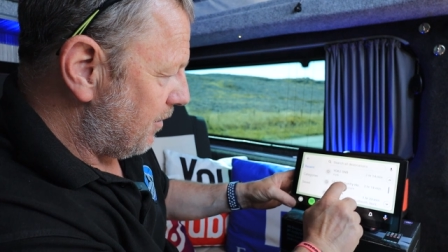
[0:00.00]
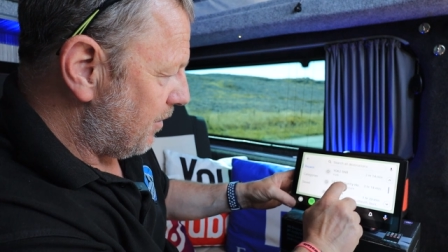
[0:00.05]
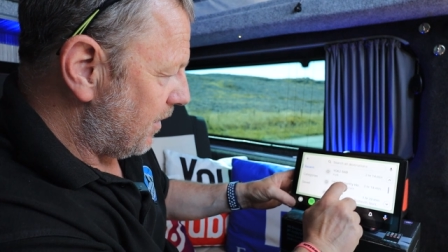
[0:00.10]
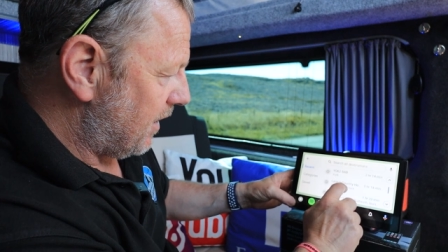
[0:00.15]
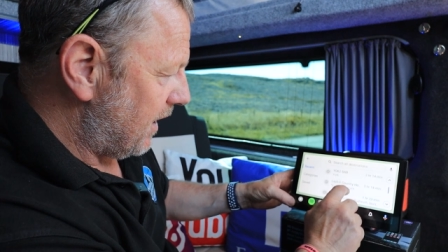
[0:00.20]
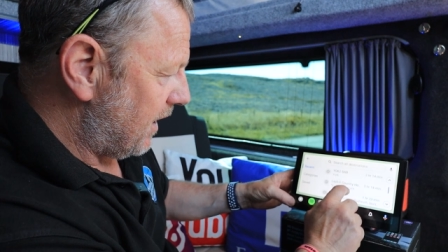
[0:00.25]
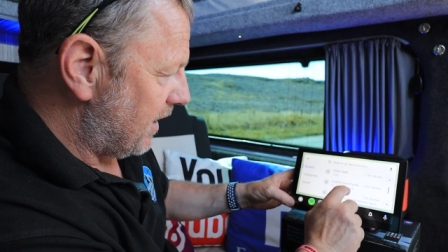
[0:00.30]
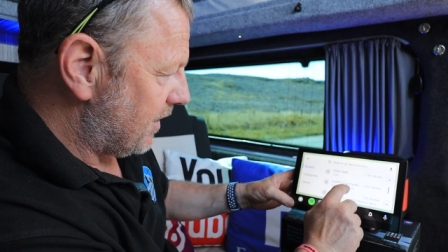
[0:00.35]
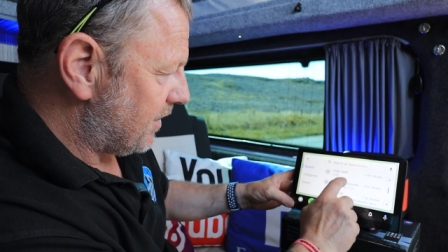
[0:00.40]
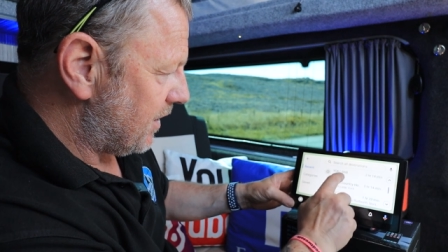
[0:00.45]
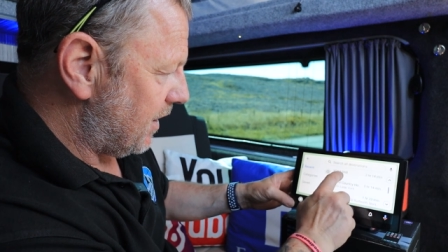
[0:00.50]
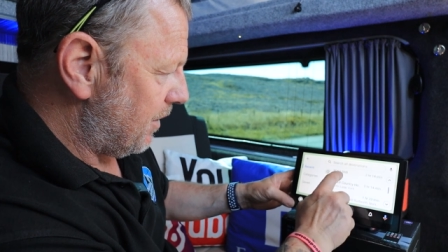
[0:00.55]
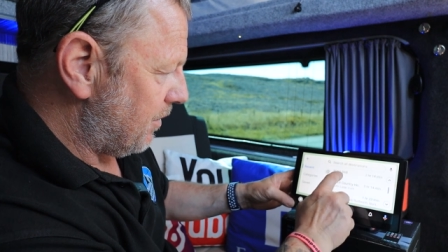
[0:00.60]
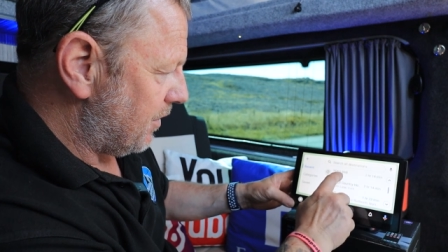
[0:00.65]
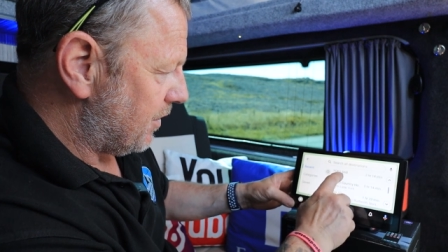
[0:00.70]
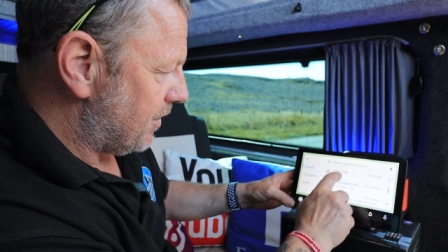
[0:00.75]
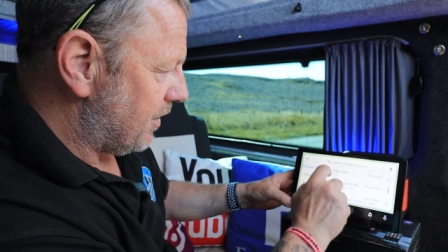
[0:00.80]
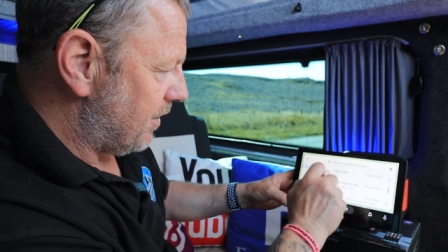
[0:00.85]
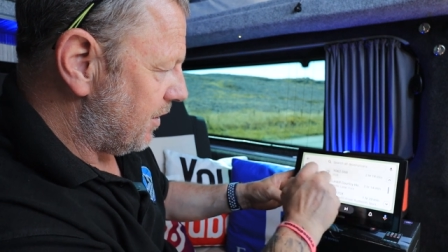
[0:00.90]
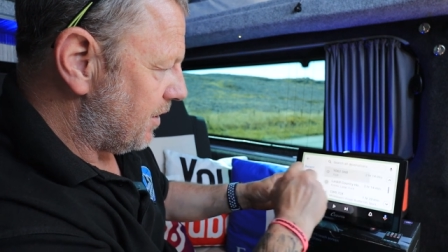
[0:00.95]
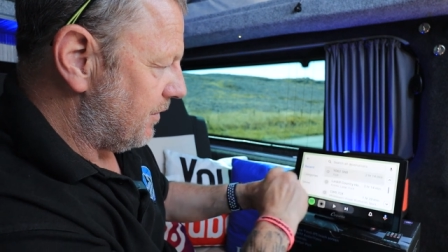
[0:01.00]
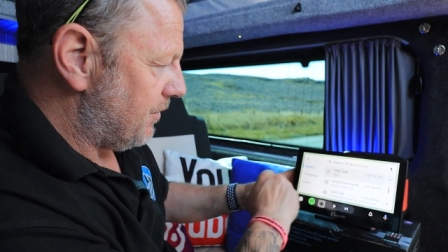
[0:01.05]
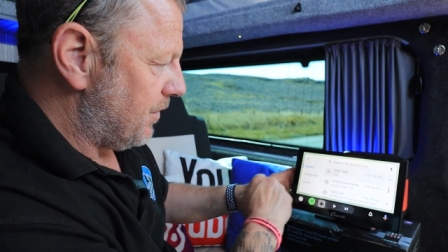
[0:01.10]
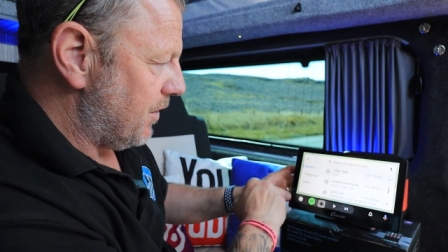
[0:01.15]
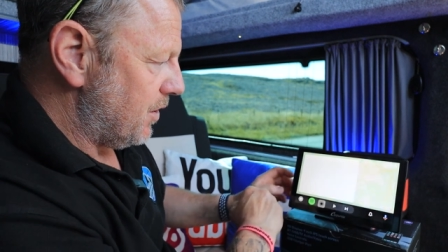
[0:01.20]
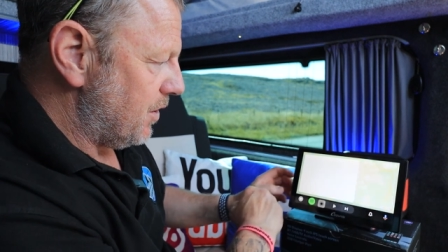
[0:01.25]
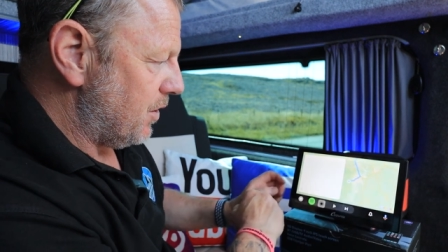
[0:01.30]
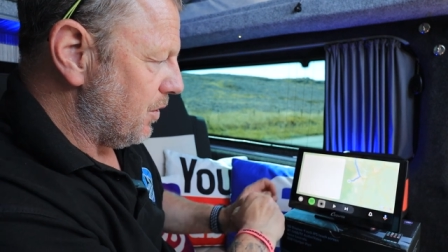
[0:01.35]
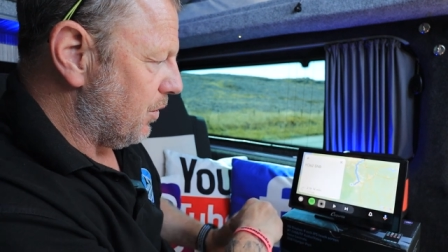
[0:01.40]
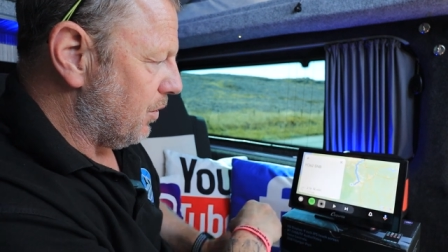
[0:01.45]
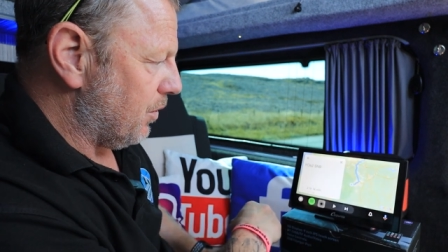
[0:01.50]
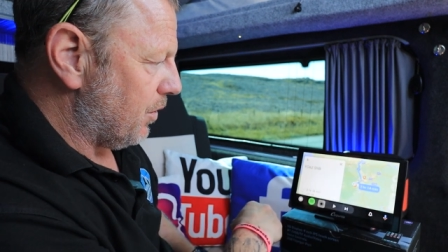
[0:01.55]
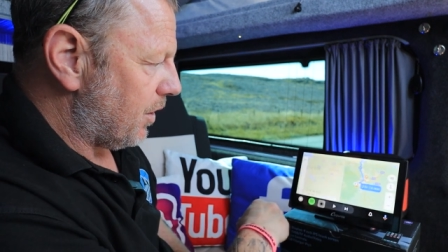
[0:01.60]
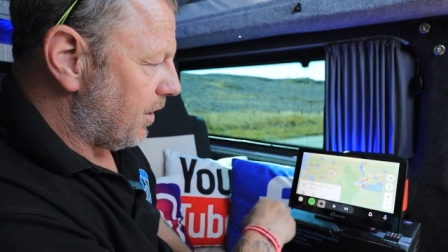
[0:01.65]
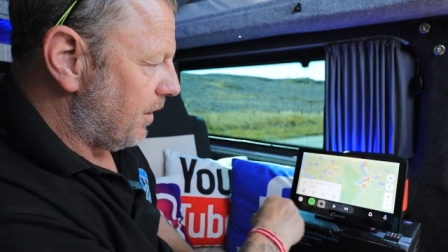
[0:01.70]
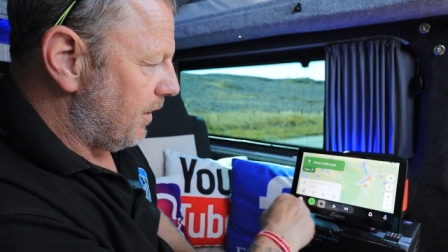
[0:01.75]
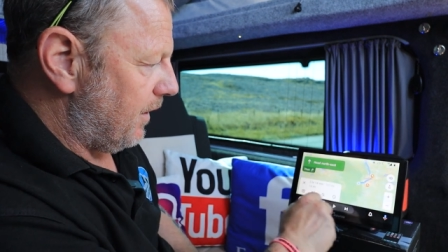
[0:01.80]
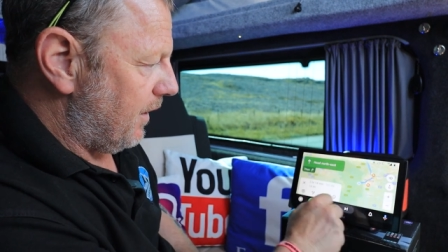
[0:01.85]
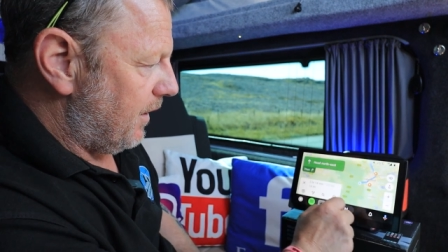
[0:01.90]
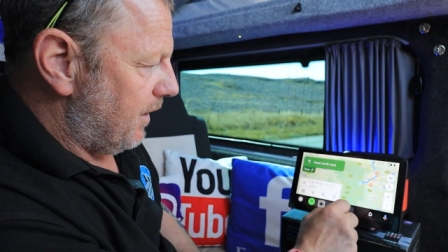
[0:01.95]
But let's say we're searching for
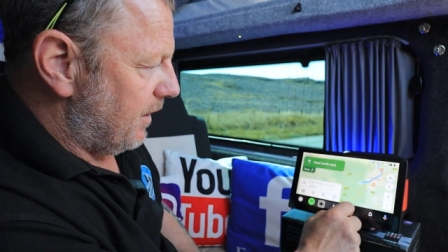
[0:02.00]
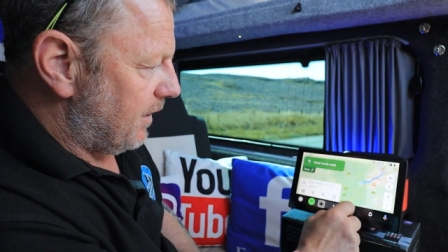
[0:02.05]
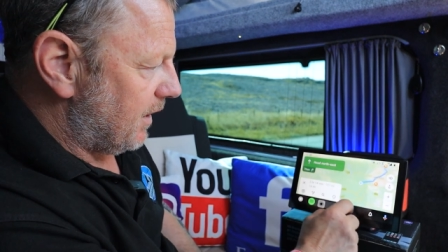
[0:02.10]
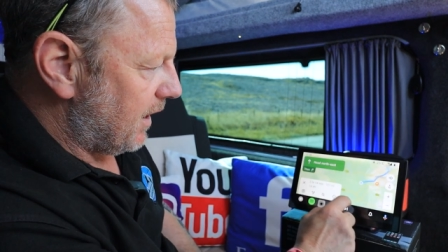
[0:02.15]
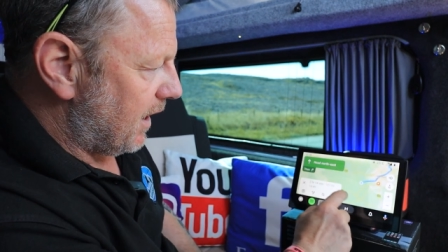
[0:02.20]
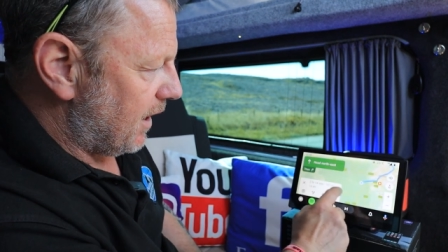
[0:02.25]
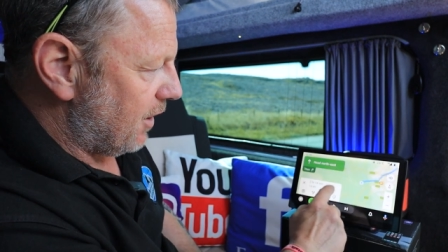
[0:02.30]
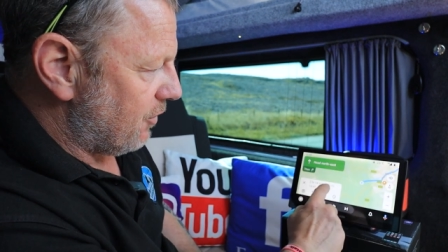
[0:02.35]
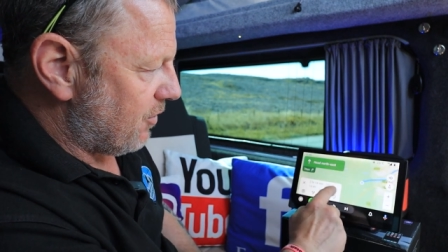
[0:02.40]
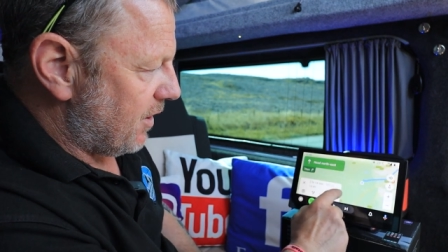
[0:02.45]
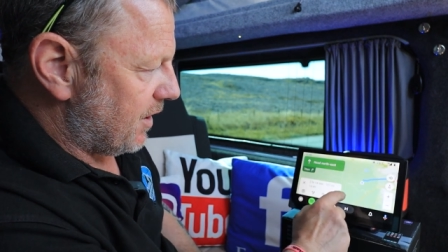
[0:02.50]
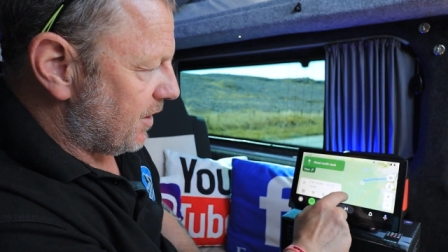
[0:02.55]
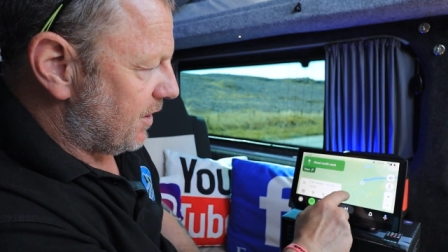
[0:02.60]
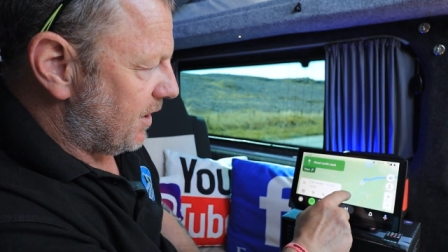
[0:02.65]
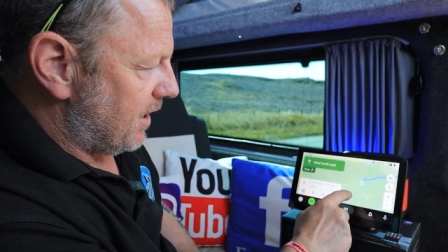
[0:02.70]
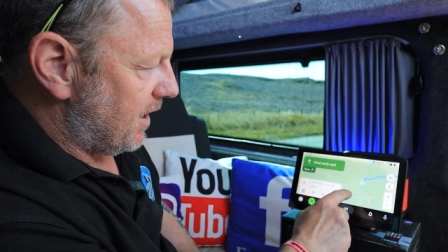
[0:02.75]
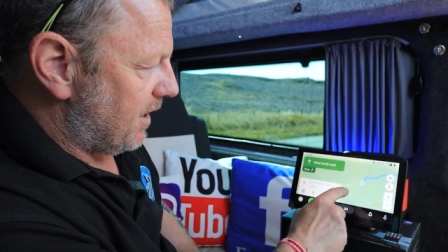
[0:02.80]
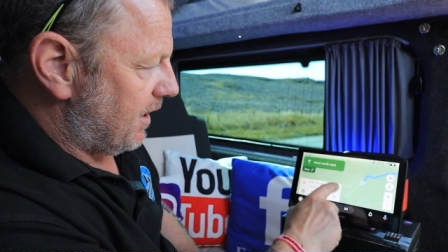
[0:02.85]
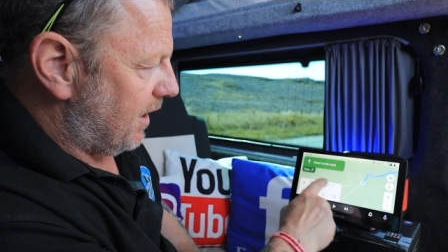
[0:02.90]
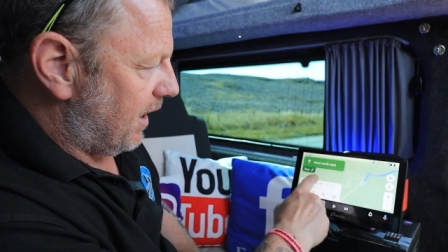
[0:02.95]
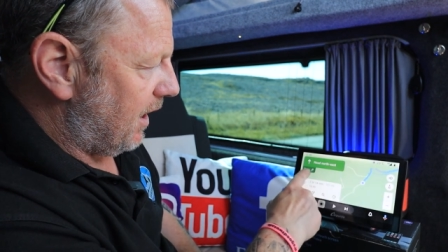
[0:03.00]
York, that address there.